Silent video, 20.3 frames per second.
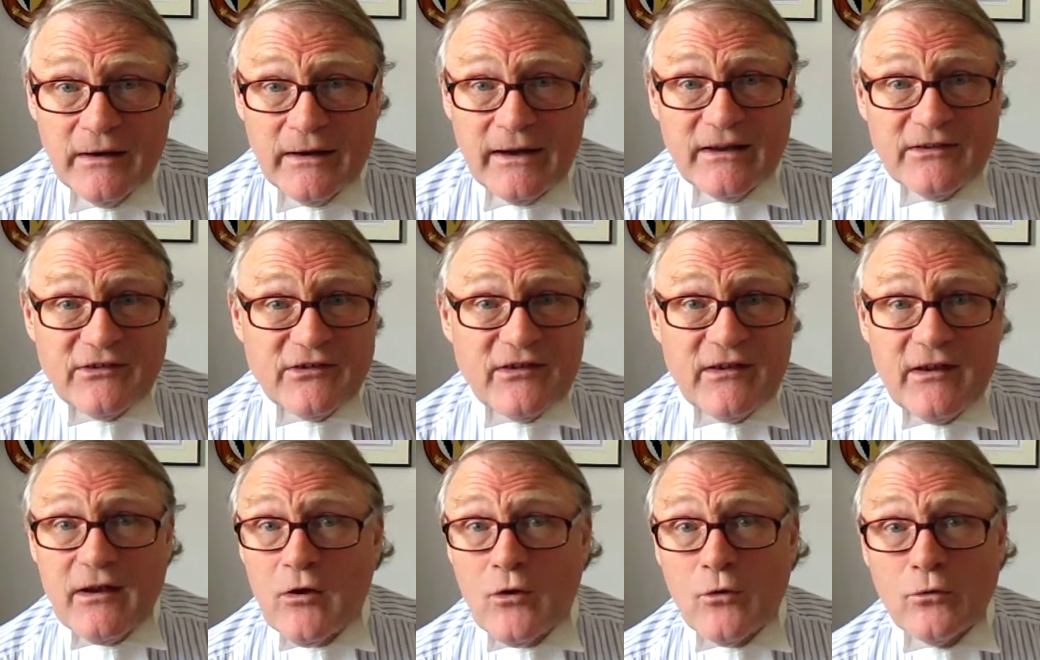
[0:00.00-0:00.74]
It's
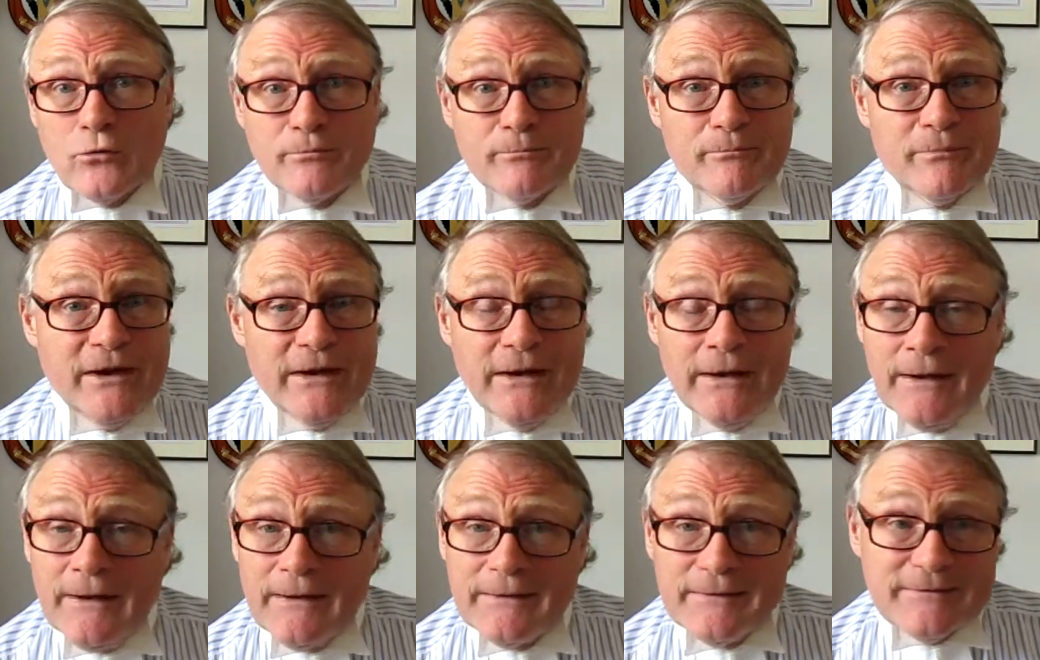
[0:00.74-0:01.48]
the old
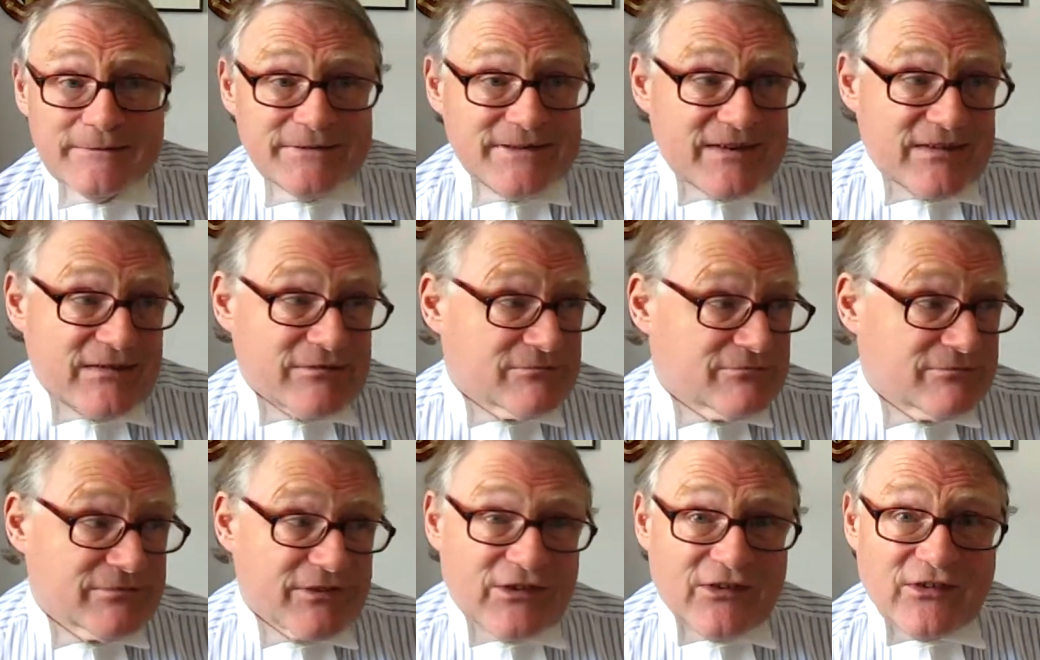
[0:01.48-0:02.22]

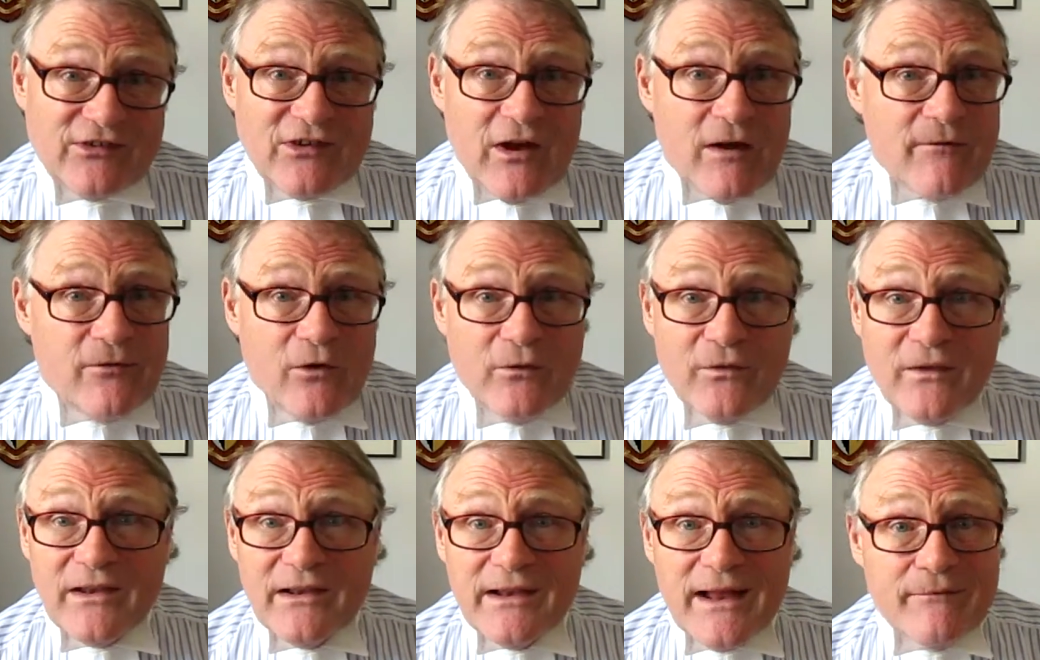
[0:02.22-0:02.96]
stuff
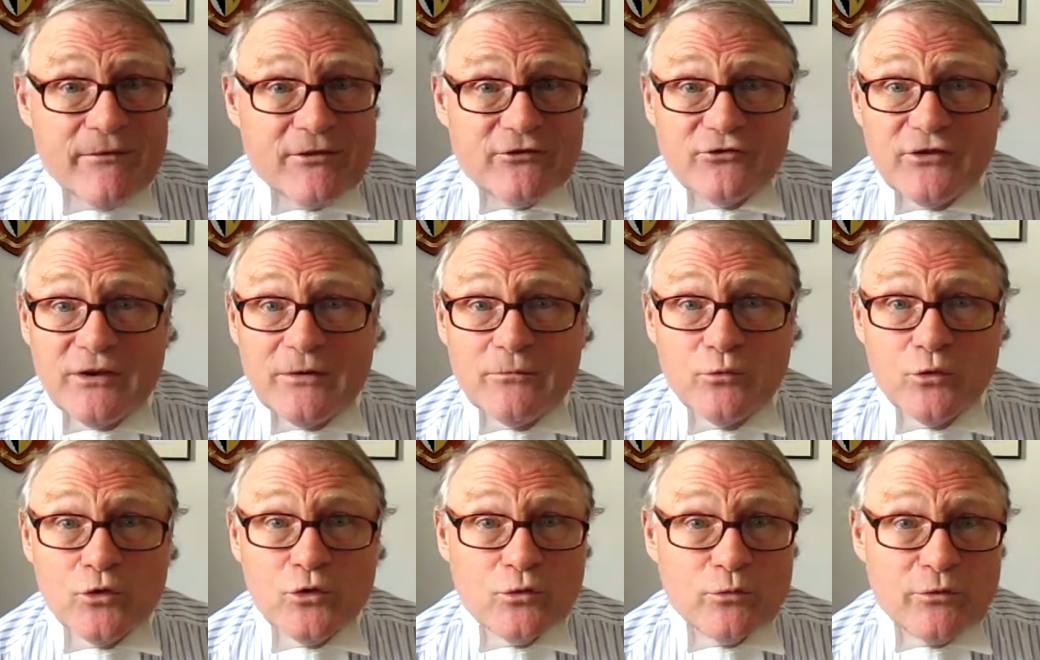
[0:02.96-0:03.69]
on the lavatory
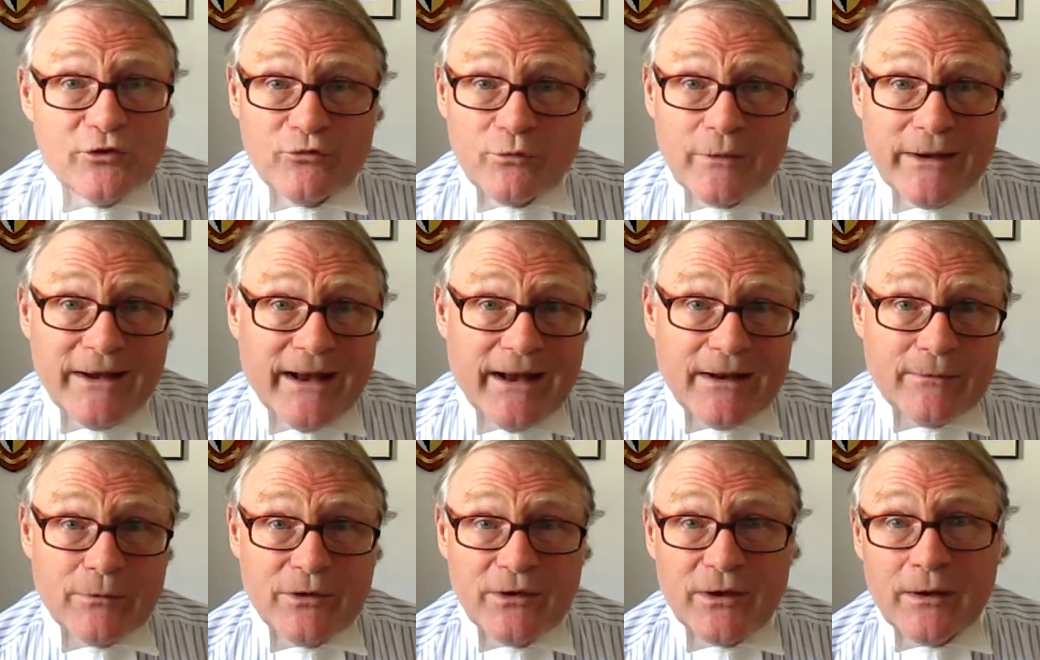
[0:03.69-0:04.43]
wall which we
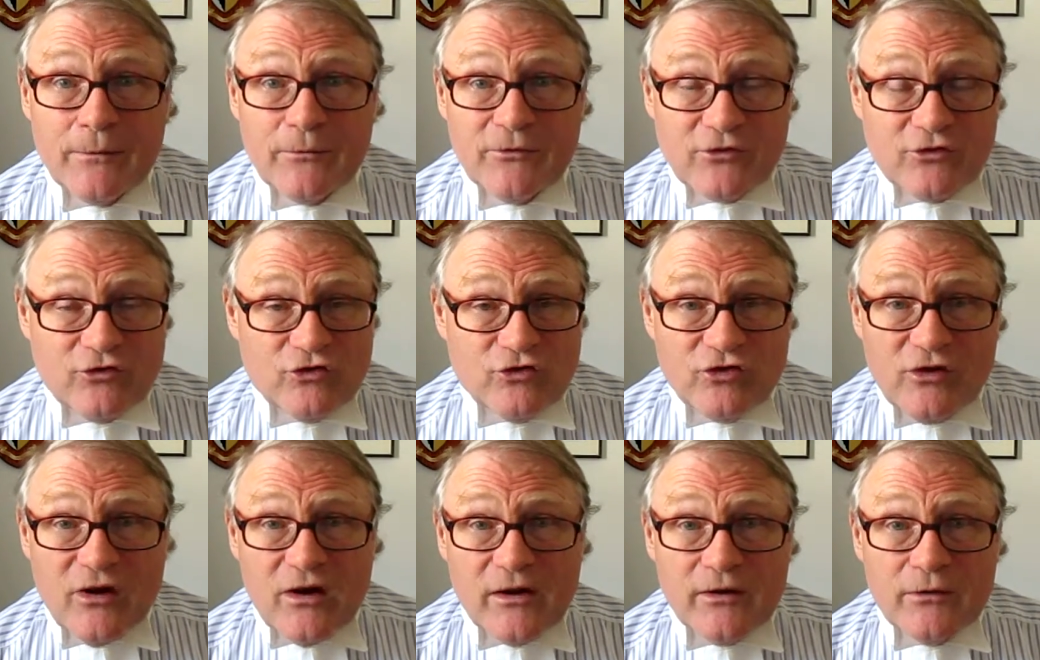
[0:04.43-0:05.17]
had when I was a
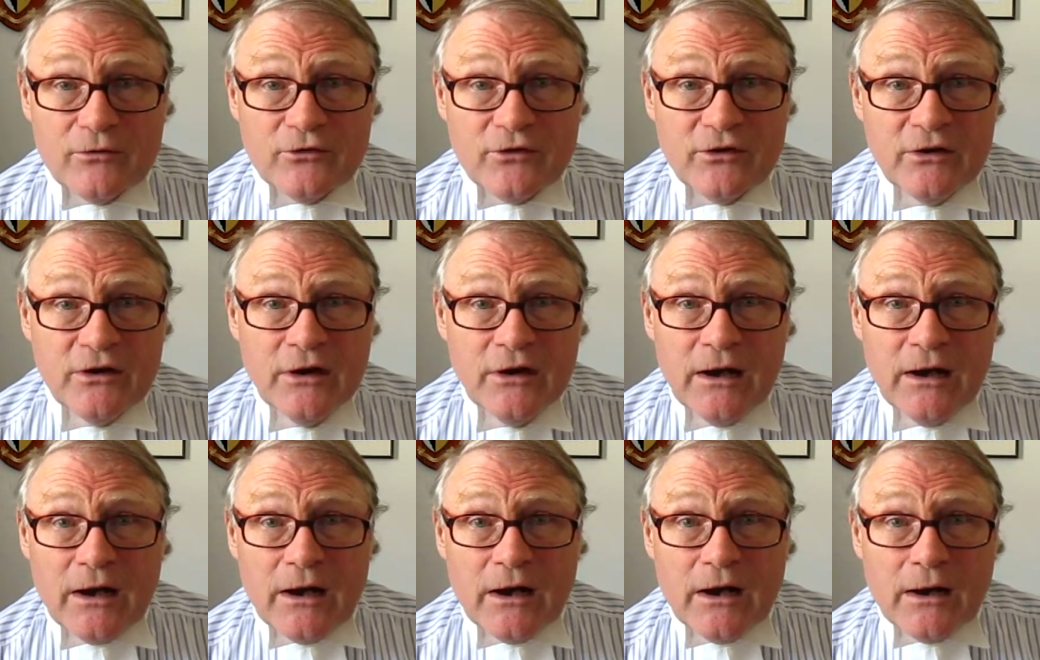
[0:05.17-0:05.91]
child,
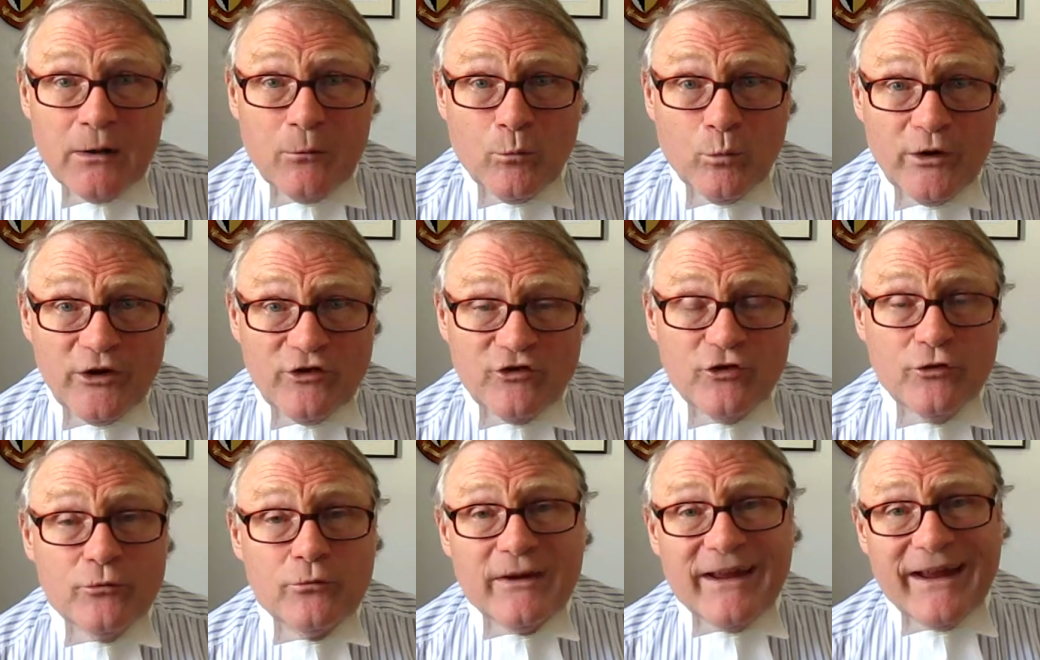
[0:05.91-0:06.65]

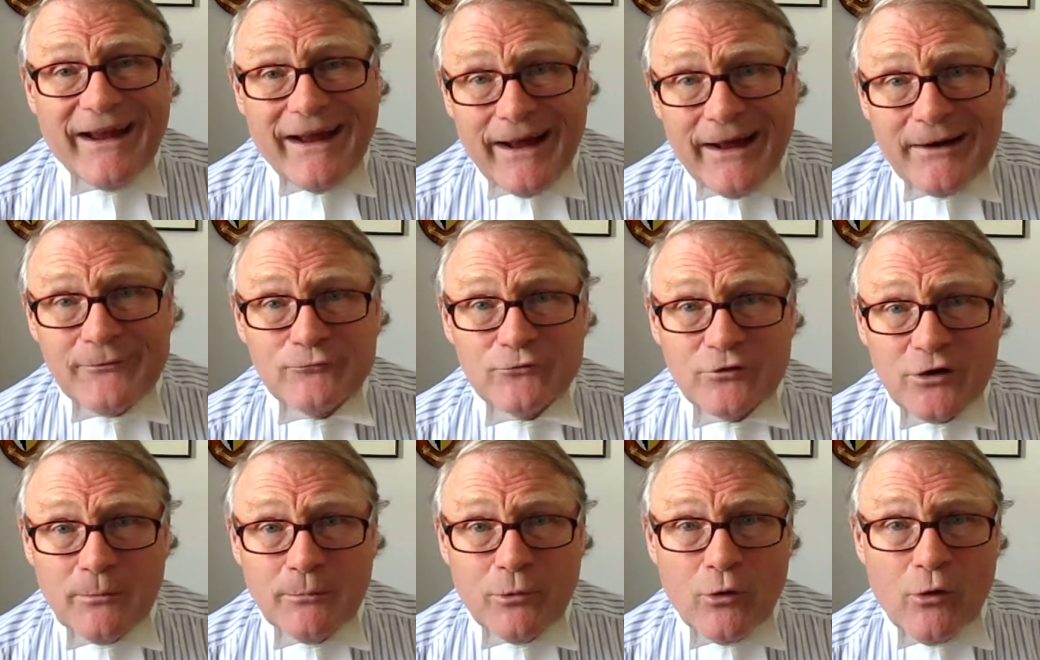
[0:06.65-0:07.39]
which you can
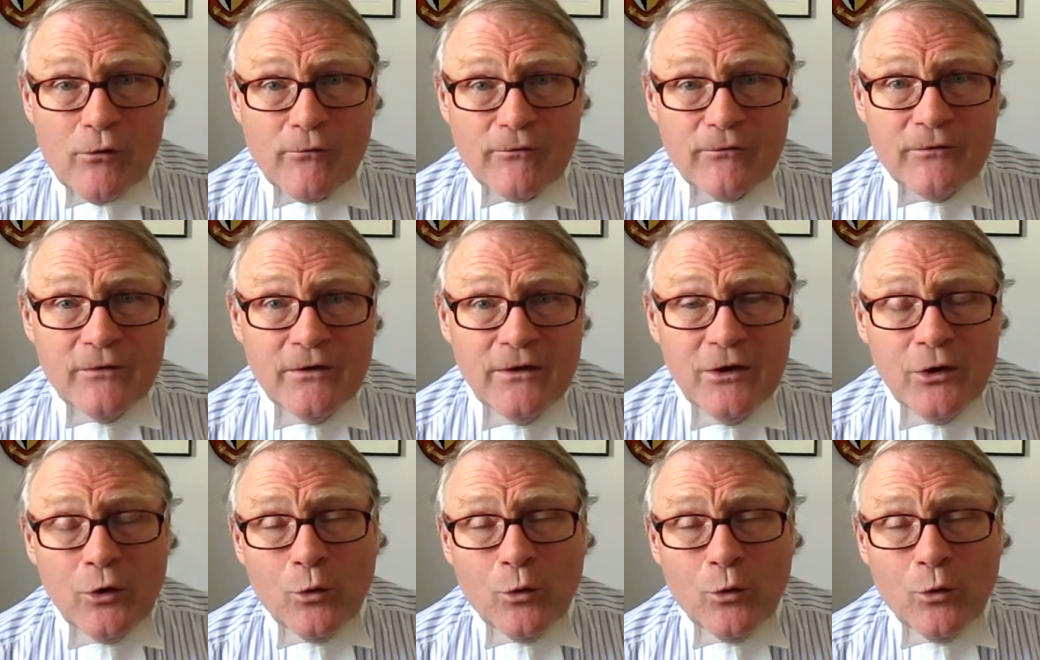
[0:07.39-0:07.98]
rub off.